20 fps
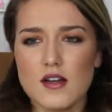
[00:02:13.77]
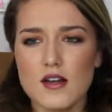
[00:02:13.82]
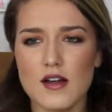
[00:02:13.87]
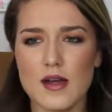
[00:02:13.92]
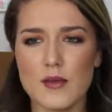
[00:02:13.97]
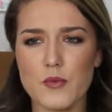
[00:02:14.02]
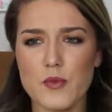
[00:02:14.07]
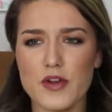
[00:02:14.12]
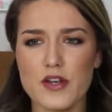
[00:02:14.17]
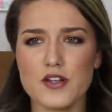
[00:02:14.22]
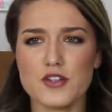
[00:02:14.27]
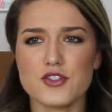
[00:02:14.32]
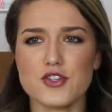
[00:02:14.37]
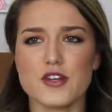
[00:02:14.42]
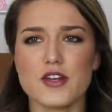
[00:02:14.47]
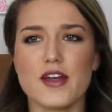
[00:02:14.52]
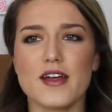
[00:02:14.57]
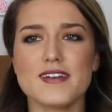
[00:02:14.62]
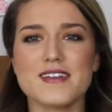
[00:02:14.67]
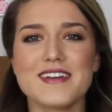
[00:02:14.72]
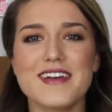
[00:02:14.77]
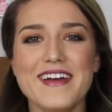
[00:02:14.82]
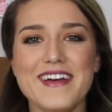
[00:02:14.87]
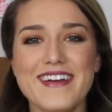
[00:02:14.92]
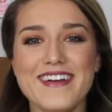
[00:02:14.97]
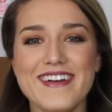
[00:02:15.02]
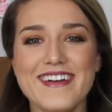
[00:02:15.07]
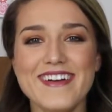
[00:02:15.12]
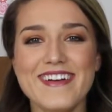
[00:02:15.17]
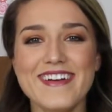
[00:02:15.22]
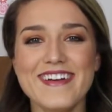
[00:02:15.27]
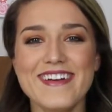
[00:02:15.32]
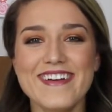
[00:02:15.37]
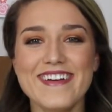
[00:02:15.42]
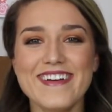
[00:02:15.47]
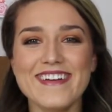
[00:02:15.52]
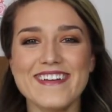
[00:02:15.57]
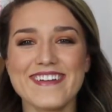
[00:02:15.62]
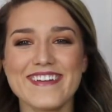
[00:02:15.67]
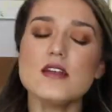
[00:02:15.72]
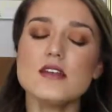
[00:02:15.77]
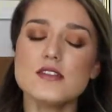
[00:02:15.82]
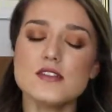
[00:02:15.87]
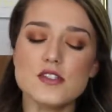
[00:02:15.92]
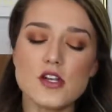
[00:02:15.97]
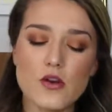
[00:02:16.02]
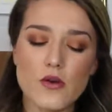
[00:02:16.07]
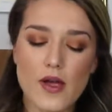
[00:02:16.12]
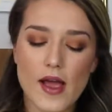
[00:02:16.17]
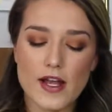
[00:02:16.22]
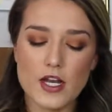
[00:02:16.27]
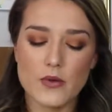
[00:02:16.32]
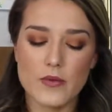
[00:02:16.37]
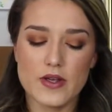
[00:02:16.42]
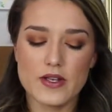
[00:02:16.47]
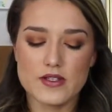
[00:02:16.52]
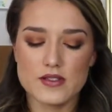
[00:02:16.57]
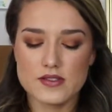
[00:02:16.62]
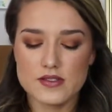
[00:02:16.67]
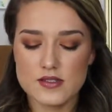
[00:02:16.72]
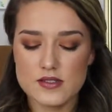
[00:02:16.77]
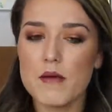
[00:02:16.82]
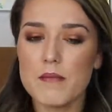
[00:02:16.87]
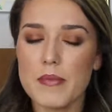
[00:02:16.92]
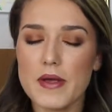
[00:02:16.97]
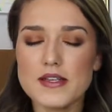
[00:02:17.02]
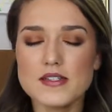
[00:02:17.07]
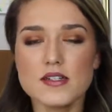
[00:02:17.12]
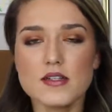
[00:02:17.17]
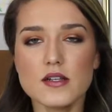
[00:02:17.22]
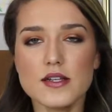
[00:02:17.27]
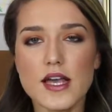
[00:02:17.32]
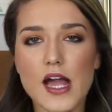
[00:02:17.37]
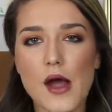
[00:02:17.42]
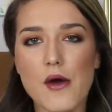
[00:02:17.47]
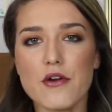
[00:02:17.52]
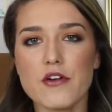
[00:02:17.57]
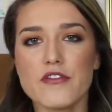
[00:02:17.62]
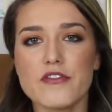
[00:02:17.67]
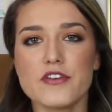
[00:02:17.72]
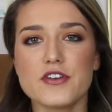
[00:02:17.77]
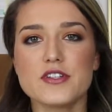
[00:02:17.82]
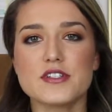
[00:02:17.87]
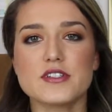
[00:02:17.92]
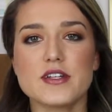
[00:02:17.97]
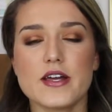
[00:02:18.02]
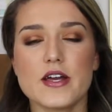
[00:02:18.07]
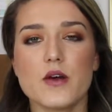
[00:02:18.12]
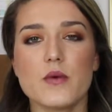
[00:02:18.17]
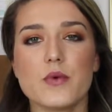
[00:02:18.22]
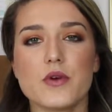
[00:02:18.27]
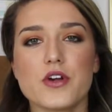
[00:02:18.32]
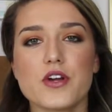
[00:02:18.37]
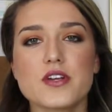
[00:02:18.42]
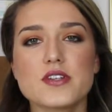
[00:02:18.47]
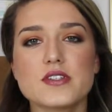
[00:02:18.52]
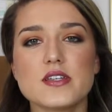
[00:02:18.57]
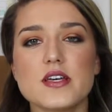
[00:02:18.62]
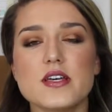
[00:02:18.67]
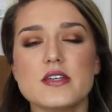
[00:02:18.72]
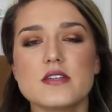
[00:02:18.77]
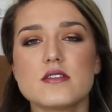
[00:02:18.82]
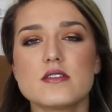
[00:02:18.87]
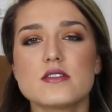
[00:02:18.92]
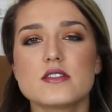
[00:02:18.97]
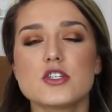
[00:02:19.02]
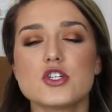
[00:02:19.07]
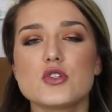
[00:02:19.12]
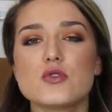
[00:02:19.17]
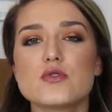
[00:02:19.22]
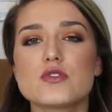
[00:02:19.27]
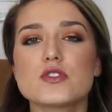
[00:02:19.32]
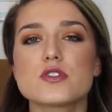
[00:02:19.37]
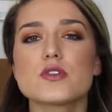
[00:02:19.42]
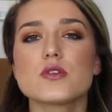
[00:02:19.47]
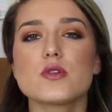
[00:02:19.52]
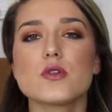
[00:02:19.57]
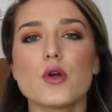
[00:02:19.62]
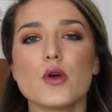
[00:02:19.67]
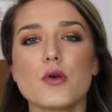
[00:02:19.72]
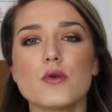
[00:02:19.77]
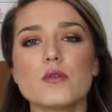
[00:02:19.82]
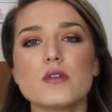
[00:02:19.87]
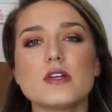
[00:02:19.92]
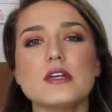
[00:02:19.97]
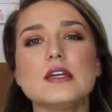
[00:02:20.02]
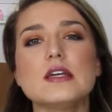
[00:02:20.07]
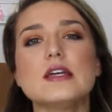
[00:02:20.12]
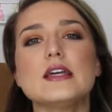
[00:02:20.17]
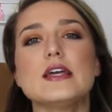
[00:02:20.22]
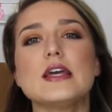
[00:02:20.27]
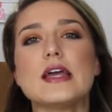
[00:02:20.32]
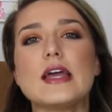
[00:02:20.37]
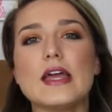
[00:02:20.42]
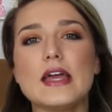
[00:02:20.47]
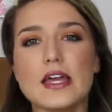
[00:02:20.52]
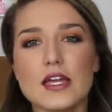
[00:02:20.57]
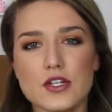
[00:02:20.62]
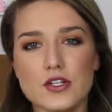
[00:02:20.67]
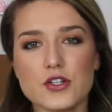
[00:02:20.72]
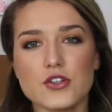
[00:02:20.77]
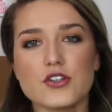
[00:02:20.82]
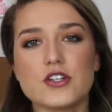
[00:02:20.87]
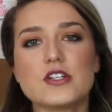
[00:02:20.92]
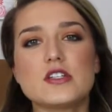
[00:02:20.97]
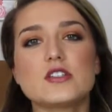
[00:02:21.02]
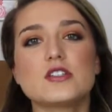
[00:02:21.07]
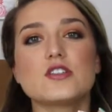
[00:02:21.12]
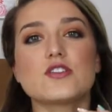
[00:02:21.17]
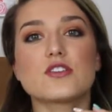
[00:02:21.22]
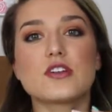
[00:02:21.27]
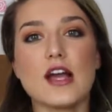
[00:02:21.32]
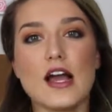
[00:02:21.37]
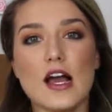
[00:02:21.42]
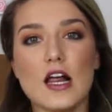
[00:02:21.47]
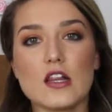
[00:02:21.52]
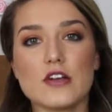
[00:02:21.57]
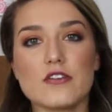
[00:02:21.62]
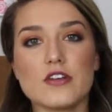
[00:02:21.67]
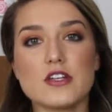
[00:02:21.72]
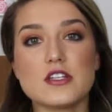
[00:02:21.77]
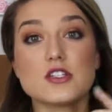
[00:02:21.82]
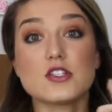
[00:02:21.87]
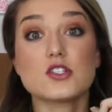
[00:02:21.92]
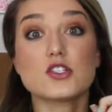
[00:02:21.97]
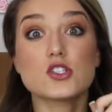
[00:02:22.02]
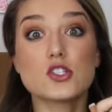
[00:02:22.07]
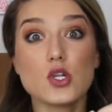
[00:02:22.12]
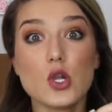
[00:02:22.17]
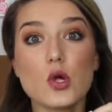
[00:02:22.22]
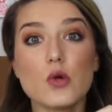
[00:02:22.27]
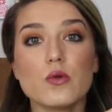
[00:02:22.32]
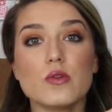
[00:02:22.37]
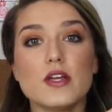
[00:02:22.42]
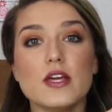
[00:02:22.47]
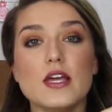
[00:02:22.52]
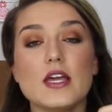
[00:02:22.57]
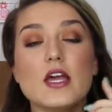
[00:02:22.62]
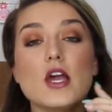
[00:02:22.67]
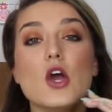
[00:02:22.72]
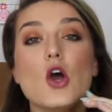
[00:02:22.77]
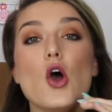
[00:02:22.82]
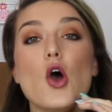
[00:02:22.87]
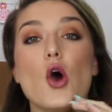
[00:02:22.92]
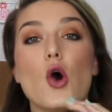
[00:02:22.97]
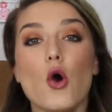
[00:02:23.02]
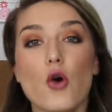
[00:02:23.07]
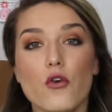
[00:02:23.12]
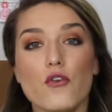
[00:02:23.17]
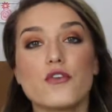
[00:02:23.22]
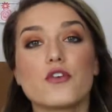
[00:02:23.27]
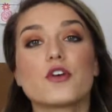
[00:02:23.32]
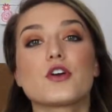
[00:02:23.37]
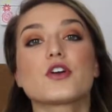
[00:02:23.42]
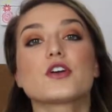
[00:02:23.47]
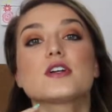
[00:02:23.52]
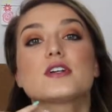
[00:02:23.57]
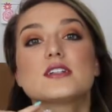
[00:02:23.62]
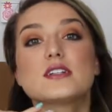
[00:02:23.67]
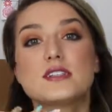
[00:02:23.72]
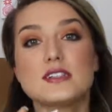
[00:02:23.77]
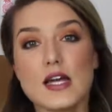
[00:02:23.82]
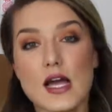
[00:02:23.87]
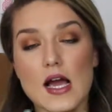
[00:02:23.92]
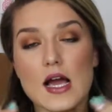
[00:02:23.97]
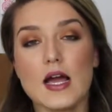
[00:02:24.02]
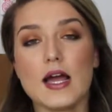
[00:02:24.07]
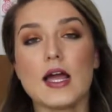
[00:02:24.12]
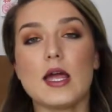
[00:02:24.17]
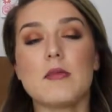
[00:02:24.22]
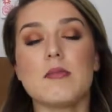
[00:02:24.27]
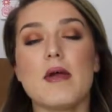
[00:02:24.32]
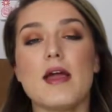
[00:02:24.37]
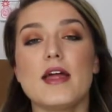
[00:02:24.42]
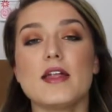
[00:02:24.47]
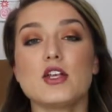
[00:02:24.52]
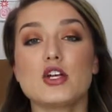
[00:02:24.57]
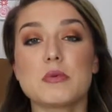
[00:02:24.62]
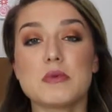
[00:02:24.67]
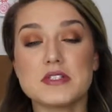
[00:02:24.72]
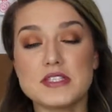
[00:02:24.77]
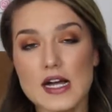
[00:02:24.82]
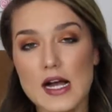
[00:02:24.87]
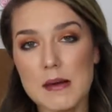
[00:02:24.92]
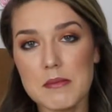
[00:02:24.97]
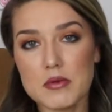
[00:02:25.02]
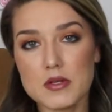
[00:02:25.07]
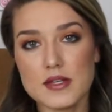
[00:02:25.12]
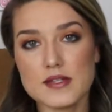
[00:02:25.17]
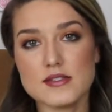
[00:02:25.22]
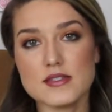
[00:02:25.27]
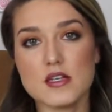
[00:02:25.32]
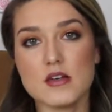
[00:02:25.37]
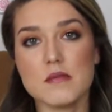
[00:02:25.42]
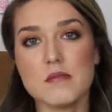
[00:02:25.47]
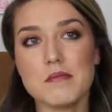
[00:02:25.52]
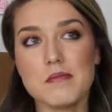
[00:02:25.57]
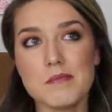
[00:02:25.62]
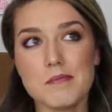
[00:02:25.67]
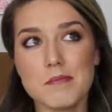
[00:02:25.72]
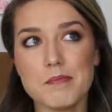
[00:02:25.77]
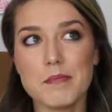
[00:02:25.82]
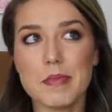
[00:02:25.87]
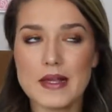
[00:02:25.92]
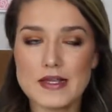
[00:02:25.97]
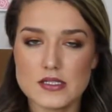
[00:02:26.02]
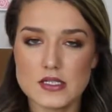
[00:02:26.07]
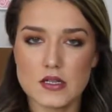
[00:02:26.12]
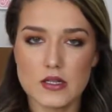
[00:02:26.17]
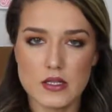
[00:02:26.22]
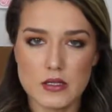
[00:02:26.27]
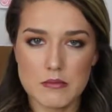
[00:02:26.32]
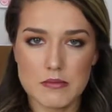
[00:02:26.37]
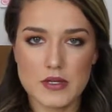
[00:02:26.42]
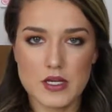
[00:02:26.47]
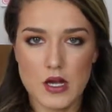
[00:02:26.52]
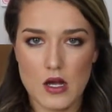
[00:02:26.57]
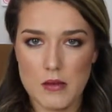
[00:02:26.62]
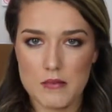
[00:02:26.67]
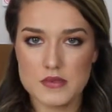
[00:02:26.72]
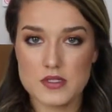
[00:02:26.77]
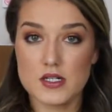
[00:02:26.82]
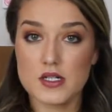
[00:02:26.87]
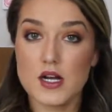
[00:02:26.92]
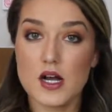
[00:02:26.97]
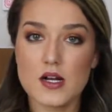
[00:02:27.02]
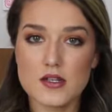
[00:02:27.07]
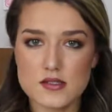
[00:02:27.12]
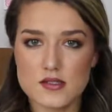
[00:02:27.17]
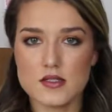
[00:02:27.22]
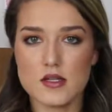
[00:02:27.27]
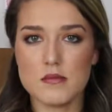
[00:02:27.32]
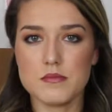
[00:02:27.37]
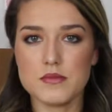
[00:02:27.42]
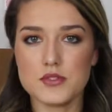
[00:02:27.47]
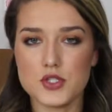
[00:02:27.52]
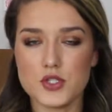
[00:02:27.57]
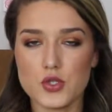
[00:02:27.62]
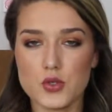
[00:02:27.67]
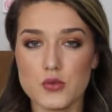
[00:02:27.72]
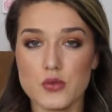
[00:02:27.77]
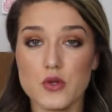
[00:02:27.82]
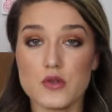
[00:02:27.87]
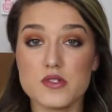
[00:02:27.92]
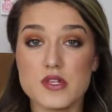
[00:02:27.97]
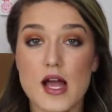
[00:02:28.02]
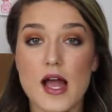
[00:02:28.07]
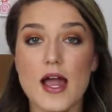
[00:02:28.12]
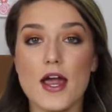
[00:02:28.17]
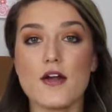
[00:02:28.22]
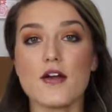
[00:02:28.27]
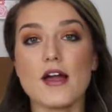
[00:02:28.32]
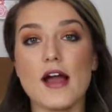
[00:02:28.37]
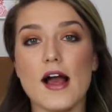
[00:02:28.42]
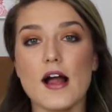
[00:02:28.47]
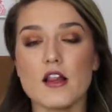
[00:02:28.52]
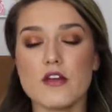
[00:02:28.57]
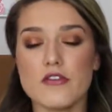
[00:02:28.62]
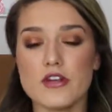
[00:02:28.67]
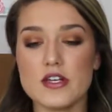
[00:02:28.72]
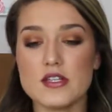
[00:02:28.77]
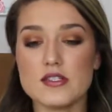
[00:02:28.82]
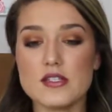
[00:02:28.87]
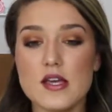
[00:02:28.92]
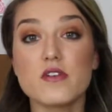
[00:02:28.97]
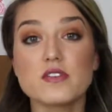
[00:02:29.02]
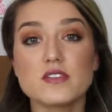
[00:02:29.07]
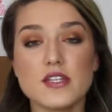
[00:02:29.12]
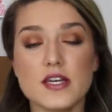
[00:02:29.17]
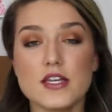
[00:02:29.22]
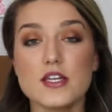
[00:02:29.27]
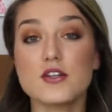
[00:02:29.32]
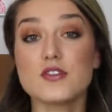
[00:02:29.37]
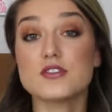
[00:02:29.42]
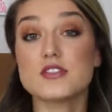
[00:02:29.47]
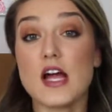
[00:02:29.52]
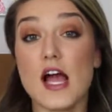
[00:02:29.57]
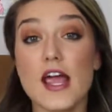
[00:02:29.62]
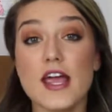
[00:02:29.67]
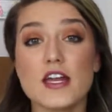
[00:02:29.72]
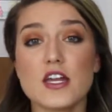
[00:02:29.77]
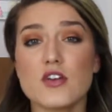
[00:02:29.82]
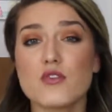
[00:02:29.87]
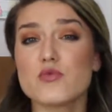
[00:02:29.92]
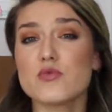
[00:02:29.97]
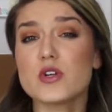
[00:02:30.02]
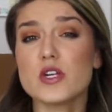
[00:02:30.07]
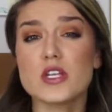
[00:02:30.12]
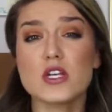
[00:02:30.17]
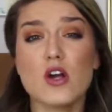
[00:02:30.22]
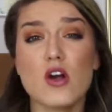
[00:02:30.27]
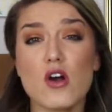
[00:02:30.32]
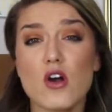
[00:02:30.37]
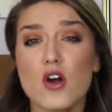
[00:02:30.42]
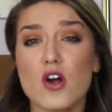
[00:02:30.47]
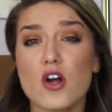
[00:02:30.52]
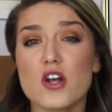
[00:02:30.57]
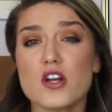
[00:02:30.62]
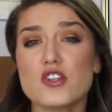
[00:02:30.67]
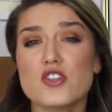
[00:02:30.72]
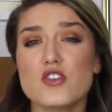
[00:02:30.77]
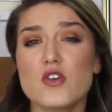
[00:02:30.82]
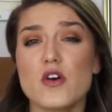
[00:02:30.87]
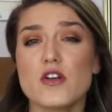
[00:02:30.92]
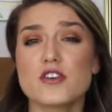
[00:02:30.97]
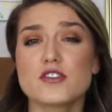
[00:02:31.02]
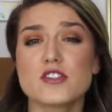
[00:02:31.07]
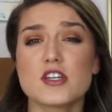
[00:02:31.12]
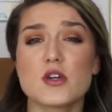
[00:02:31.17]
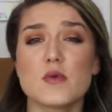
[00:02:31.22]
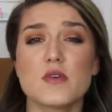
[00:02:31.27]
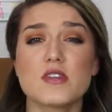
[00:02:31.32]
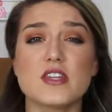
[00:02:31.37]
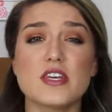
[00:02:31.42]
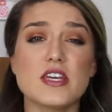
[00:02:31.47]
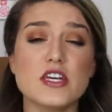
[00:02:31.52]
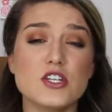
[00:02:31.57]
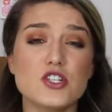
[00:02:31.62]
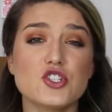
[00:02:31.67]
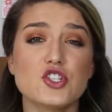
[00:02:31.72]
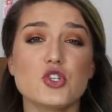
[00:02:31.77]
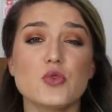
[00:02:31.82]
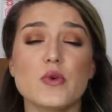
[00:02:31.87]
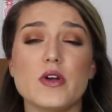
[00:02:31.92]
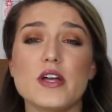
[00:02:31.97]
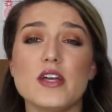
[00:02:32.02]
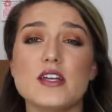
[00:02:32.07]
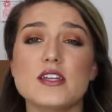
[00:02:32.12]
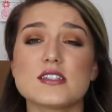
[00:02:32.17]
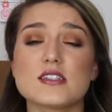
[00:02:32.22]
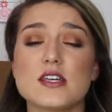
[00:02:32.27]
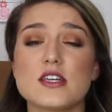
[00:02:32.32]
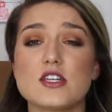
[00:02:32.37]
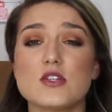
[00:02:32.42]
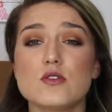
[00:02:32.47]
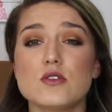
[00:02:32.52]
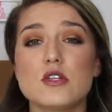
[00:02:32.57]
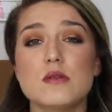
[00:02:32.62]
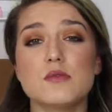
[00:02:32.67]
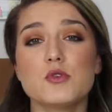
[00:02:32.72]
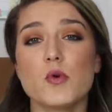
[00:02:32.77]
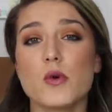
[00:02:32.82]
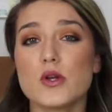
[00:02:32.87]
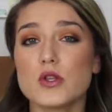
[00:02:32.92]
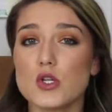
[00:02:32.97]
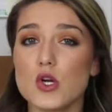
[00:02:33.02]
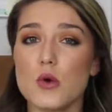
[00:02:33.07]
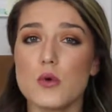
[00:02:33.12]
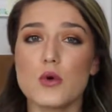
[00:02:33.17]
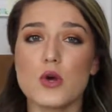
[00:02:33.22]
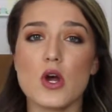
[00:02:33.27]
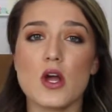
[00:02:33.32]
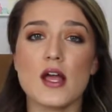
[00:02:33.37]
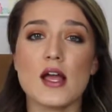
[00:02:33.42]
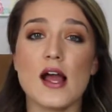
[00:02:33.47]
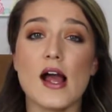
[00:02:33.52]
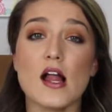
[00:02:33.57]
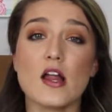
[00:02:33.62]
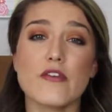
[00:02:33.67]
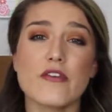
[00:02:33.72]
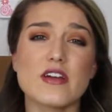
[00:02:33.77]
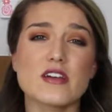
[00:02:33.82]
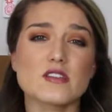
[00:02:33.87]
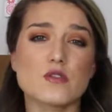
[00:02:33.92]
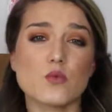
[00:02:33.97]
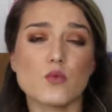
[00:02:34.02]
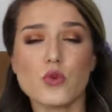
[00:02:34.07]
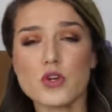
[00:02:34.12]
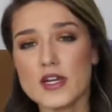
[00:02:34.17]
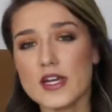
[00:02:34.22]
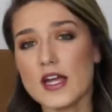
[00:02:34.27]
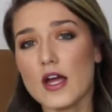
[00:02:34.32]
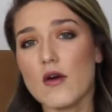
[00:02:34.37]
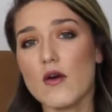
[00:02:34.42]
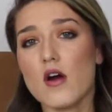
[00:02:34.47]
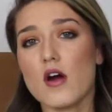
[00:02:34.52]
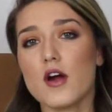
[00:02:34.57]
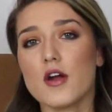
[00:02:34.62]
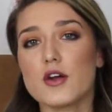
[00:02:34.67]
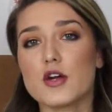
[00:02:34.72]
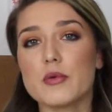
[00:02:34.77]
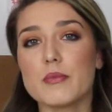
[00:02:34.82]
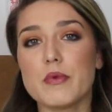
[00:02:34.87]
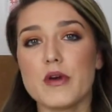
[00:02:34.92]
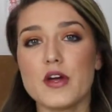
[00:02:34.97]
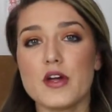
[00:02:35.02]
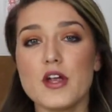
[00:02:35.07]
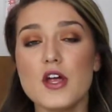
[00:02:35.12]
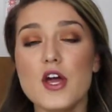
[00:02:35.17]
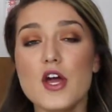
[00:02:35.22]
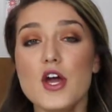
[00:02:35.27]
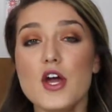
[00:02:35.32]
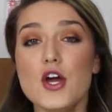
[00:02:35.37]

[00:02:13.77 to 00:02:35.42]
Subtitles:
I'm wearing a shirt, guys. So anyways, basically how a reverse diet works is you slowly increase your calories slowly over time, and your metabolism basically becomes accustomed to those higher calories. Say you're dieting really hard and you don't understand what the issue is, like you keep going lower on calories and working out harder, but